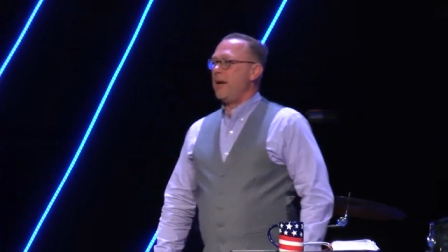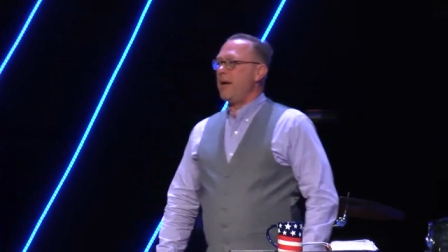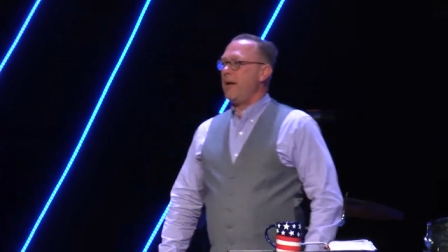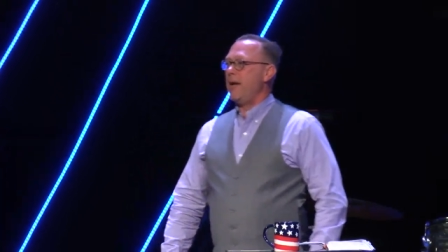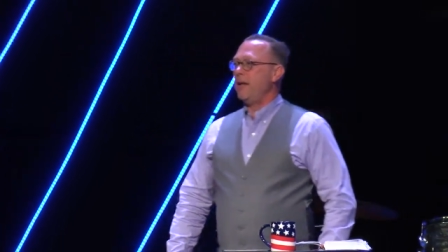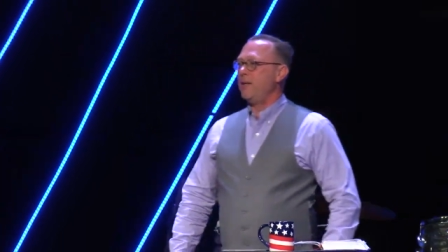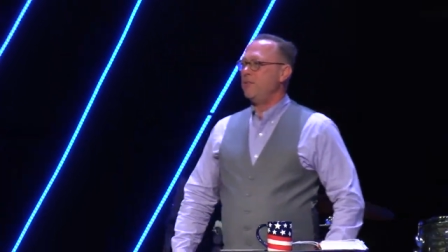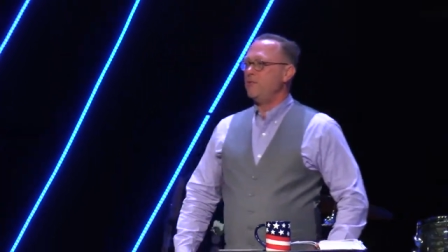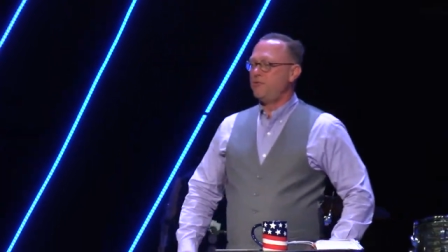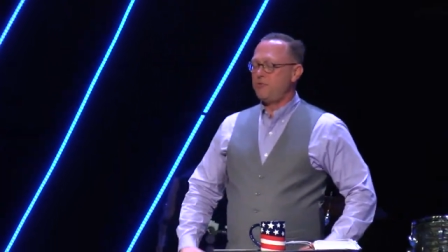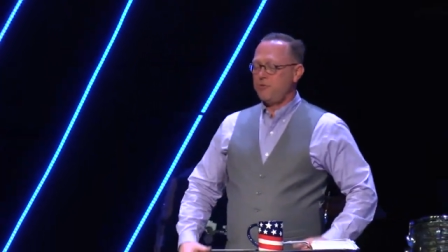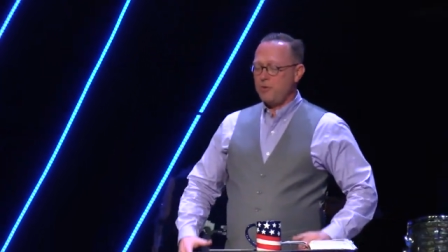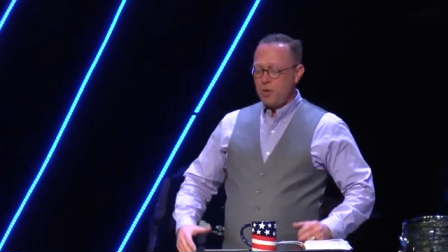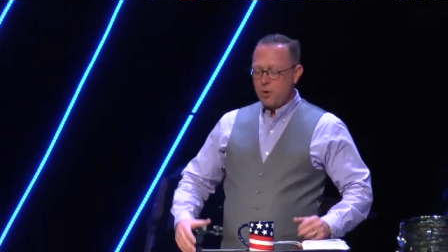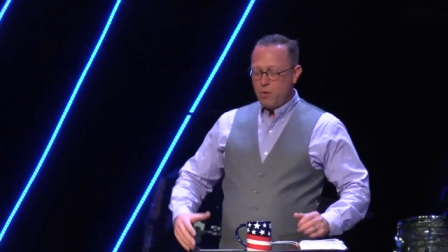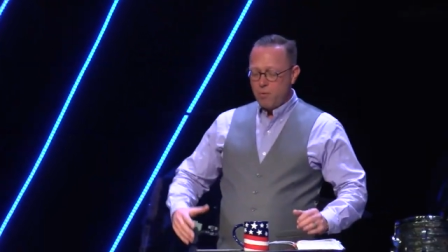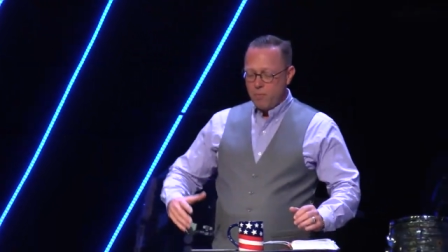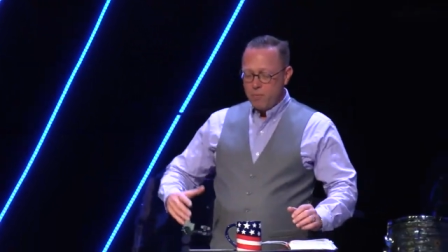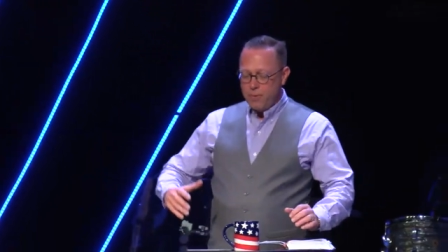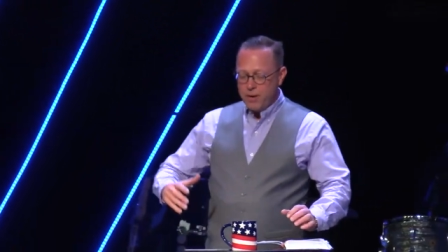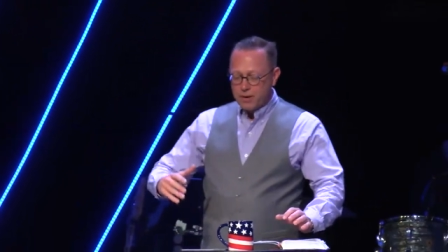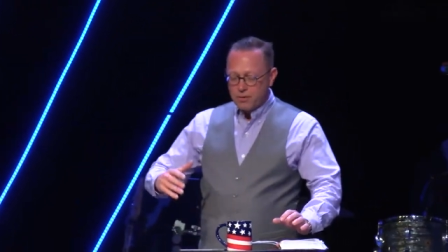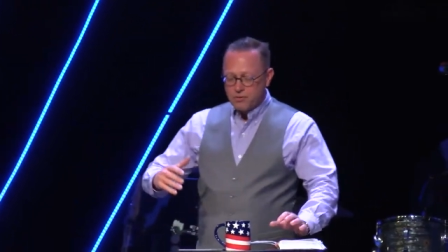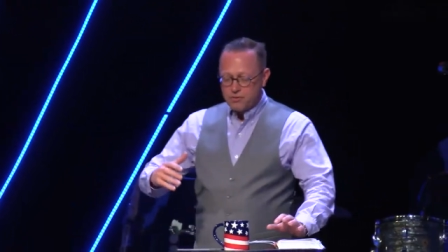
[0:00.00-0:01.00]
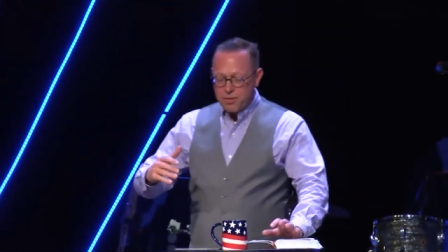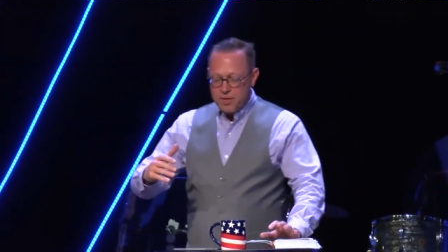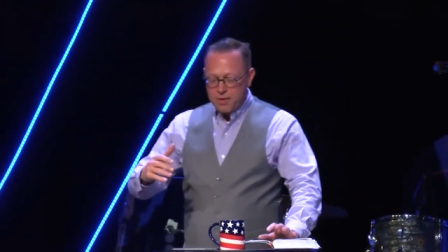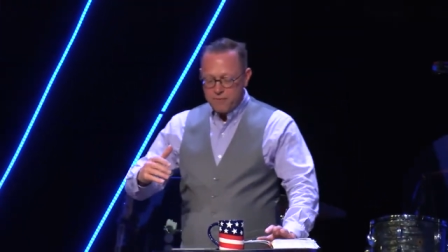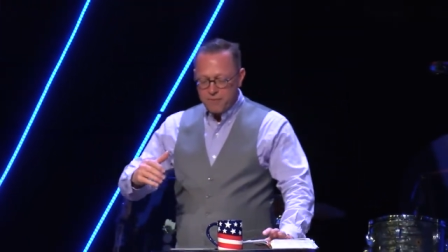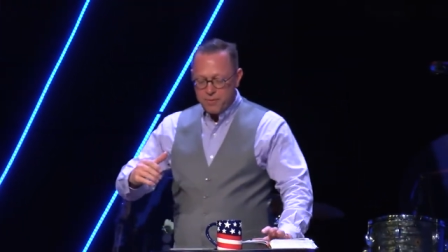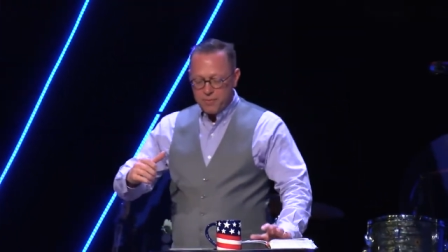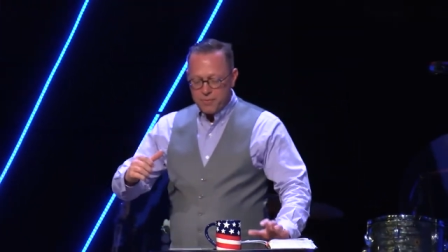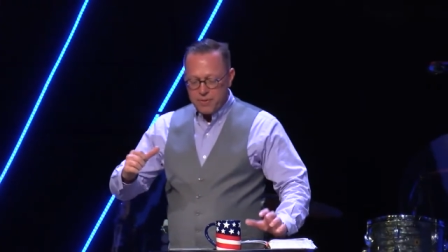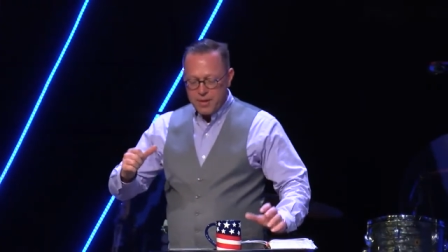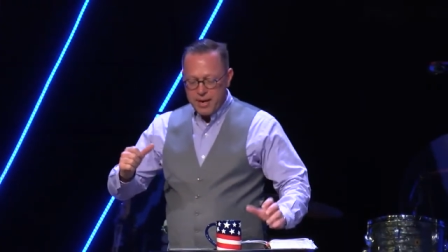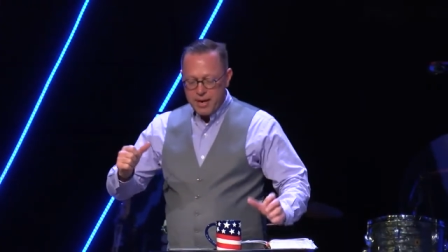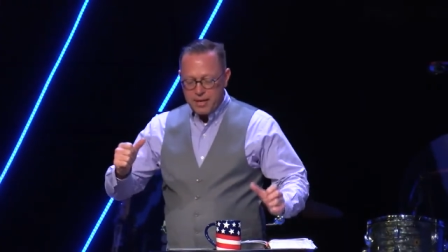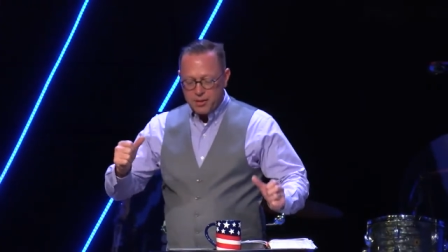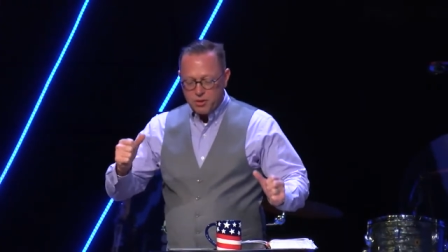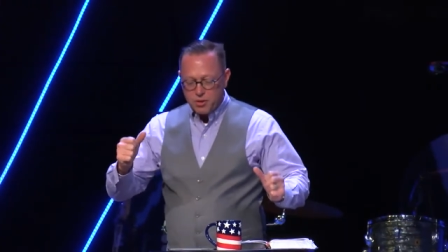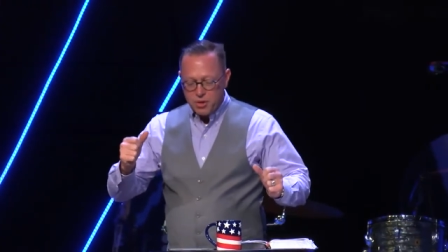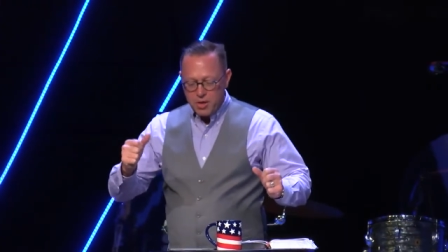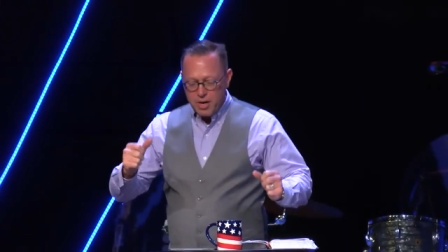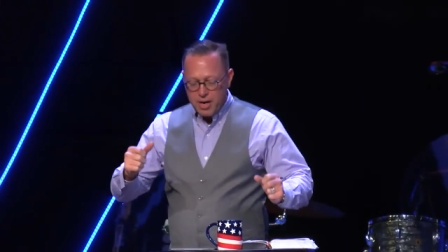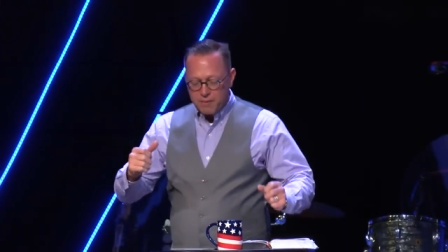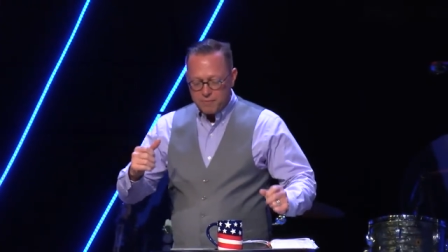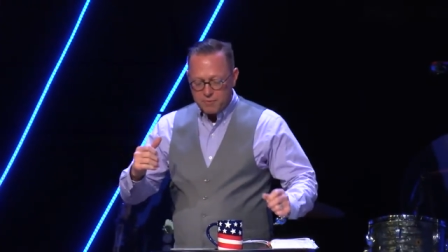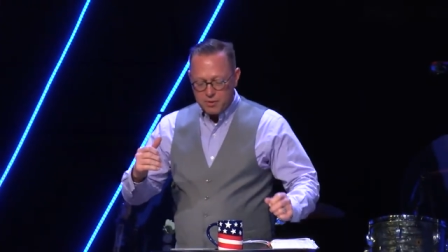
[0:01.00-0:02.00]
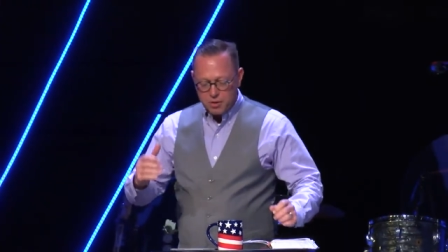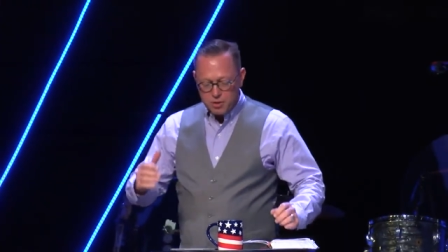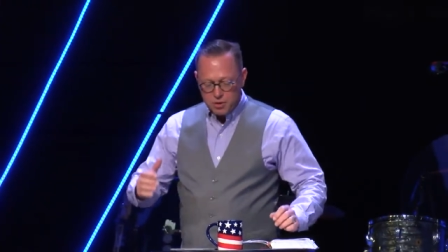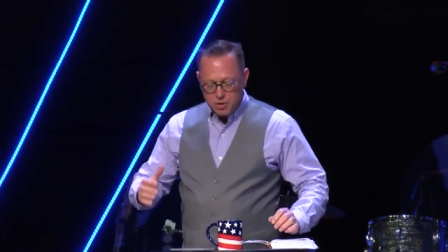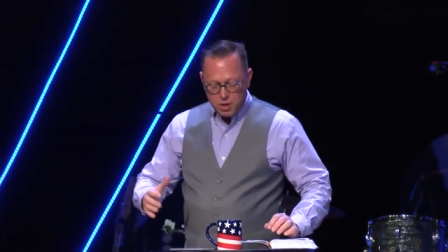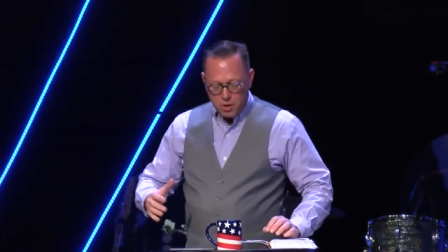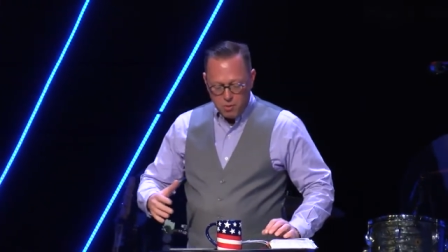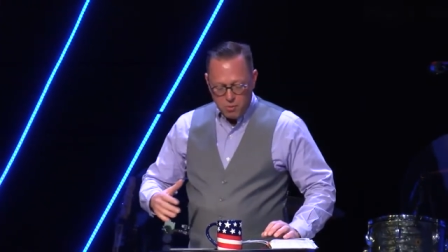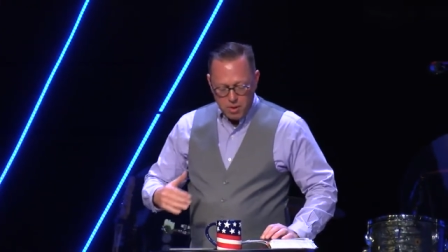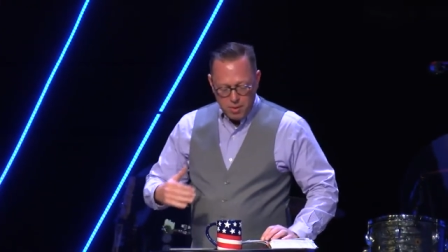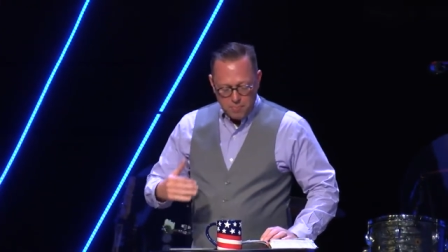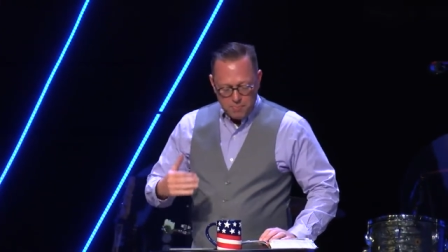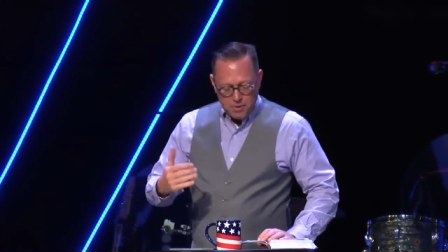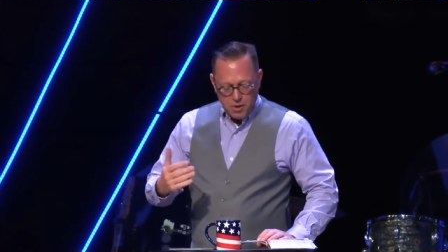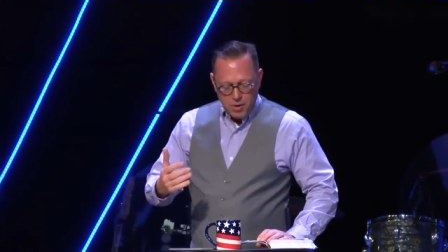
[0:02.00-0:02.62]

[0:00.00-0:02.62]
and so there's different things you have to show up,